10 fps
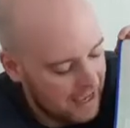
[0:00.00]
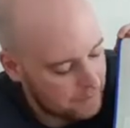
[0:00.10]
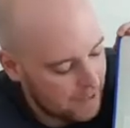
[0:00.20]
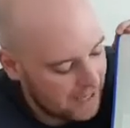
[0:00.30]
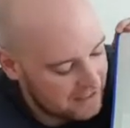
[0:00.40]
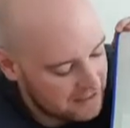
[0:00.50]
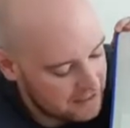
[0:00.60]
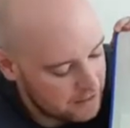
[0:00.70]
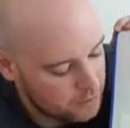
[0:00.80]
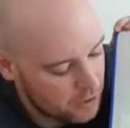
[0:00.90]
and my
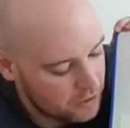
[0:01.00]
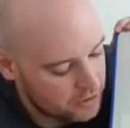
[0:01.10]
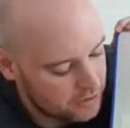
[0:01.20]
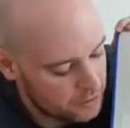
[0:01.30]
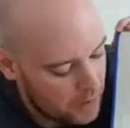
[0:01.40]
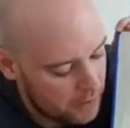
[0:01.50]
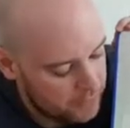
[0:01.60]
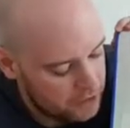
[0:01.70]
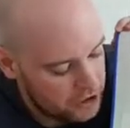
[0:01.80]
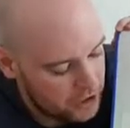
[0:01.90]
answer, the product of 12
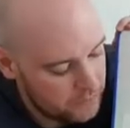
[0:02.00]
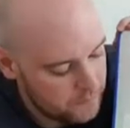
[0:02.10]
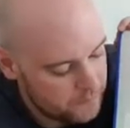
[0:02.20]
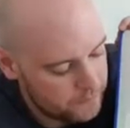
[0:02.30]
and 2,